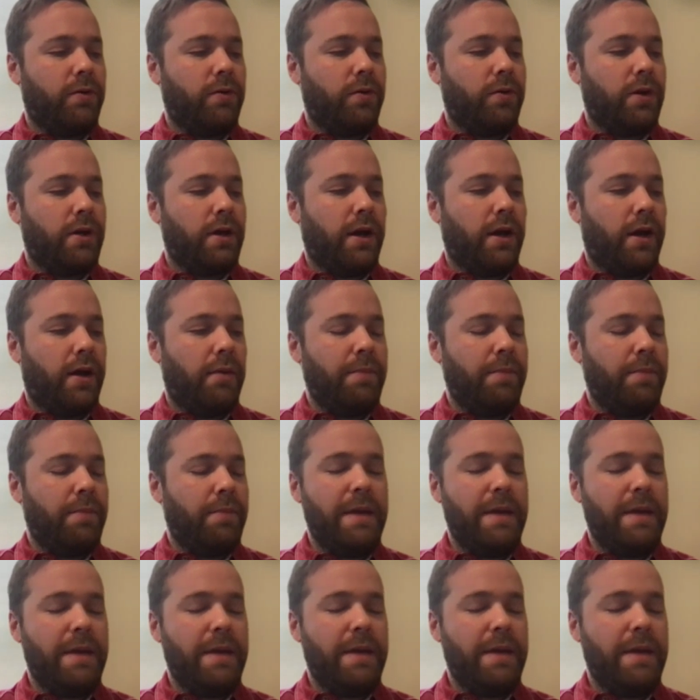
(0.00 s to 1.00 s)
maybe 2
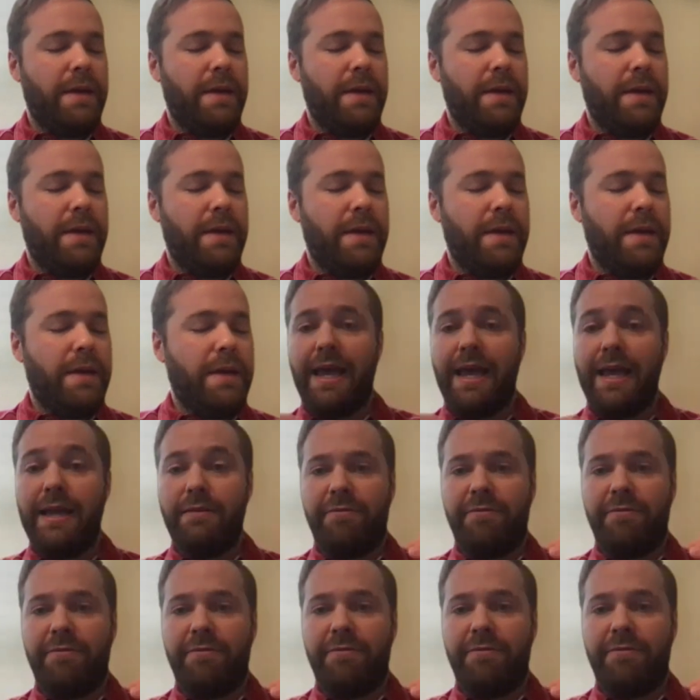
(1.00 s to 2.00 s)
products that can't
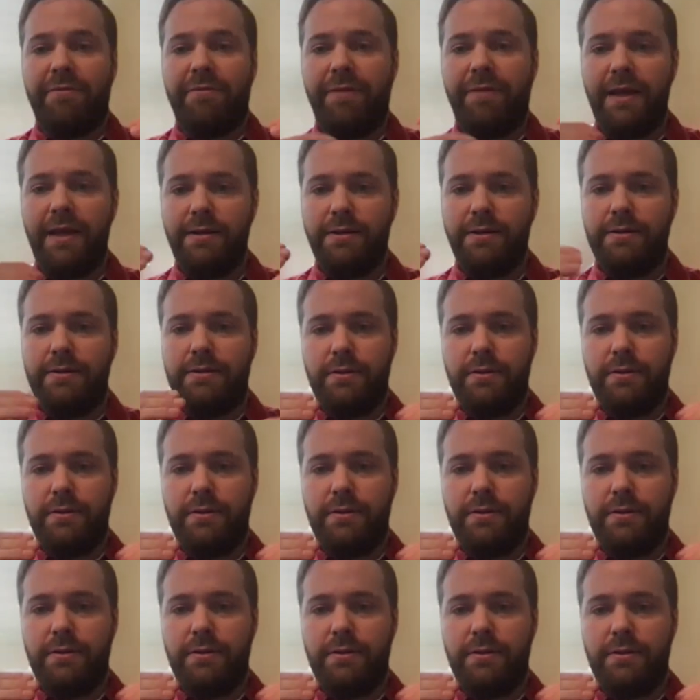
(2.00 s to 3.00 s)
fit in each
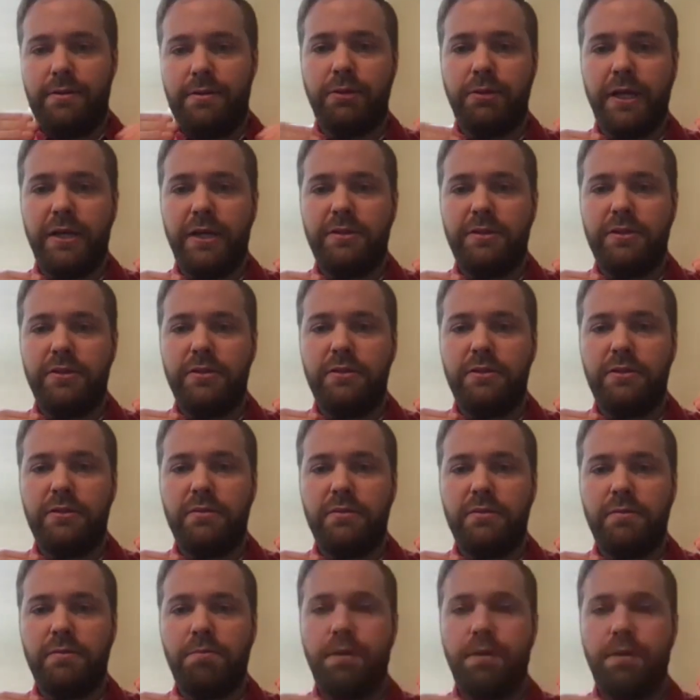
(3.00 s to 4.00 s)
other's places,
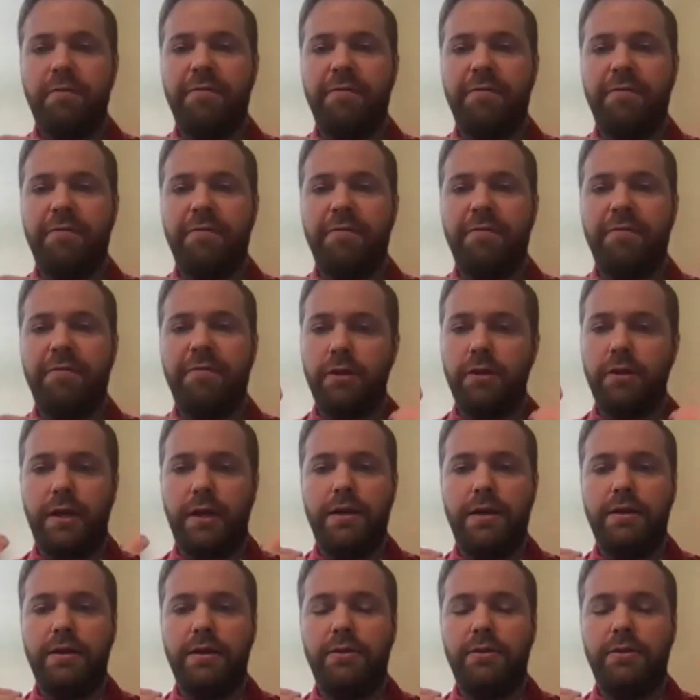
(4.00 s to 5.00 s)
but visually
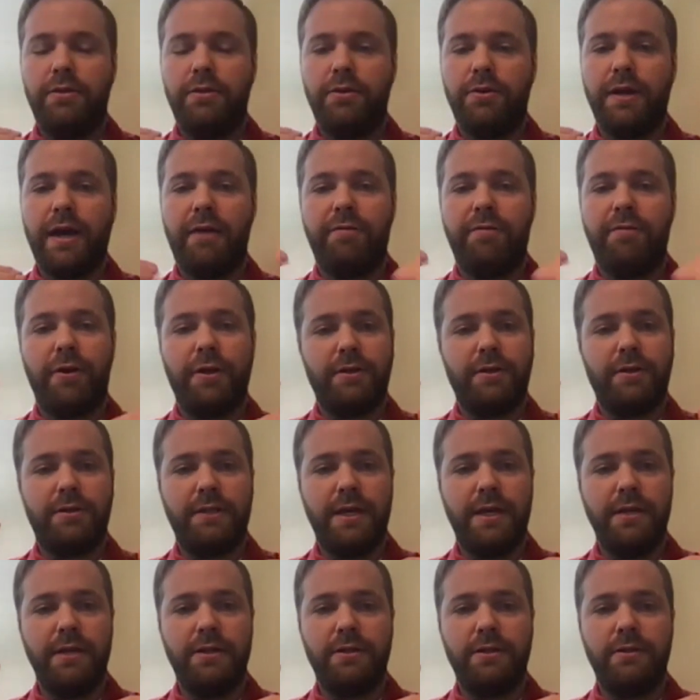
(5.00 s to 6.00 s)
they're not very
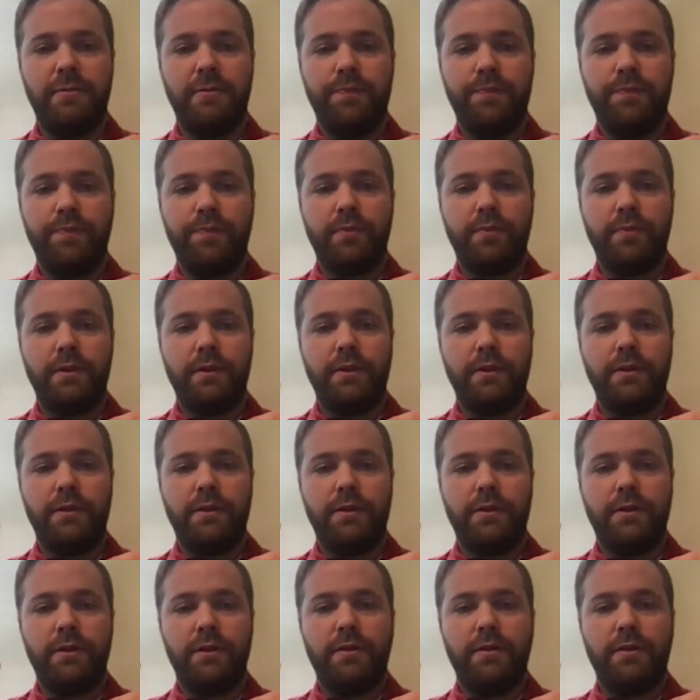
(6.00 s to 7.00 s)
distinct.
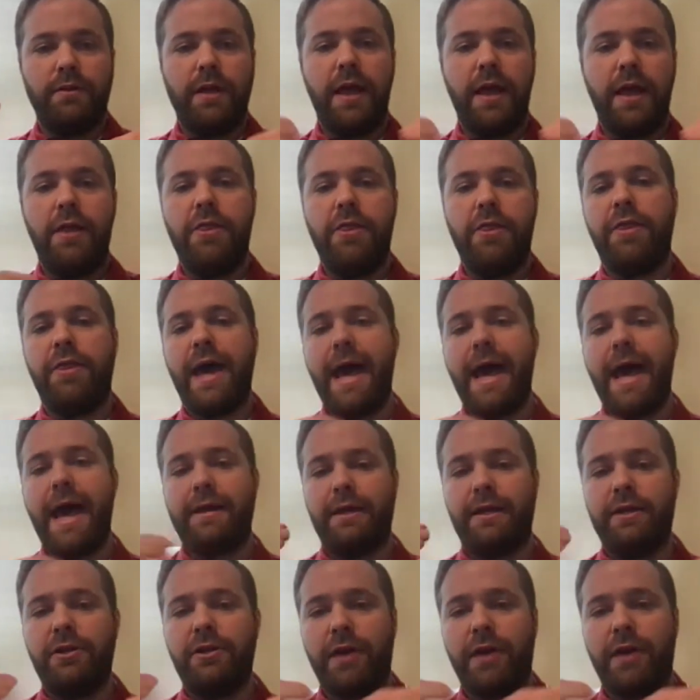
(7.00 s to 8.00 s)
That
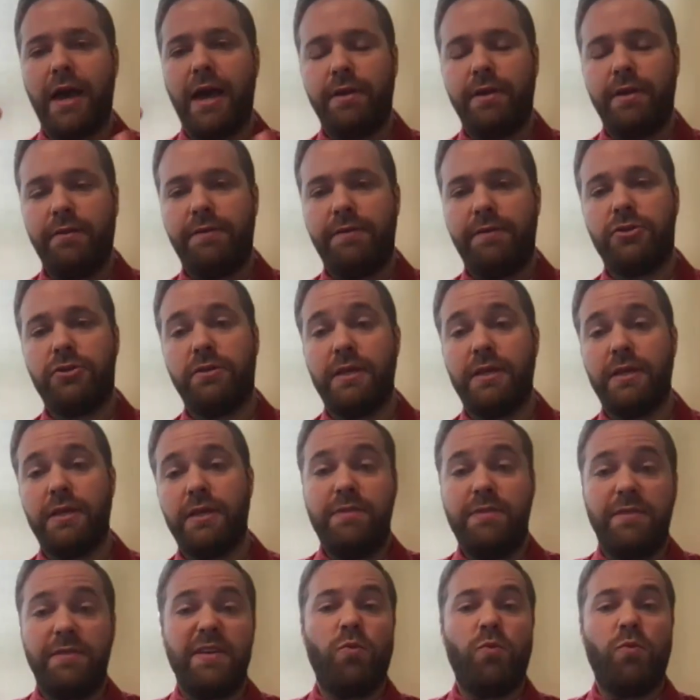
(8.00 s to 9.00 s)
can drive inefficiency, even if
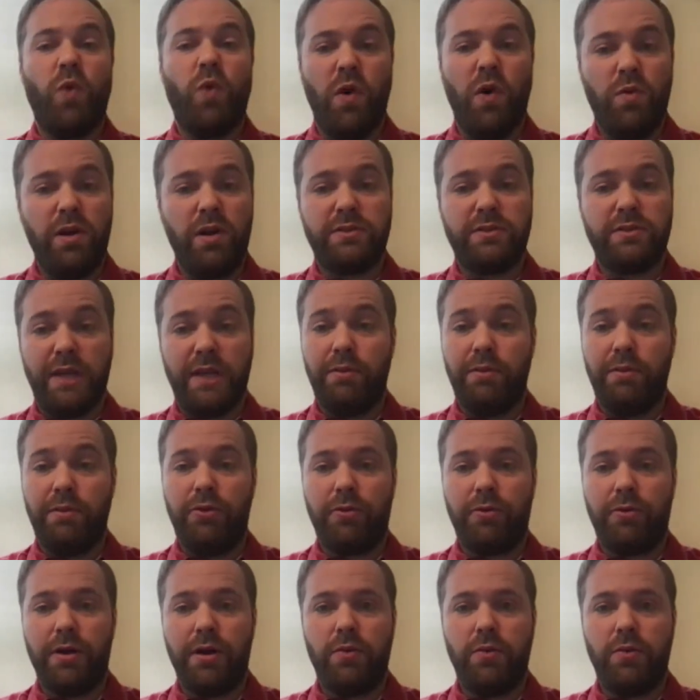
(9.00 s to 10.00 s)
it won't assemble the
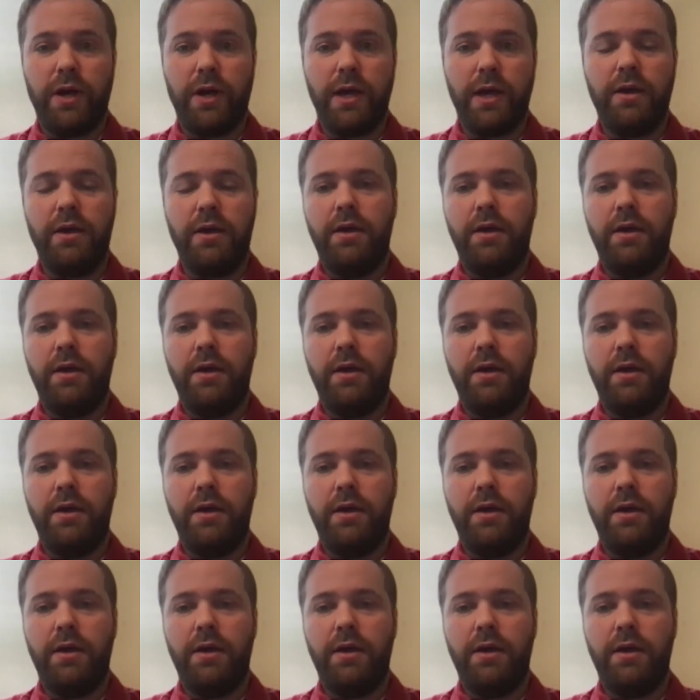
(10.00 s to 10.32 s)
wrong way.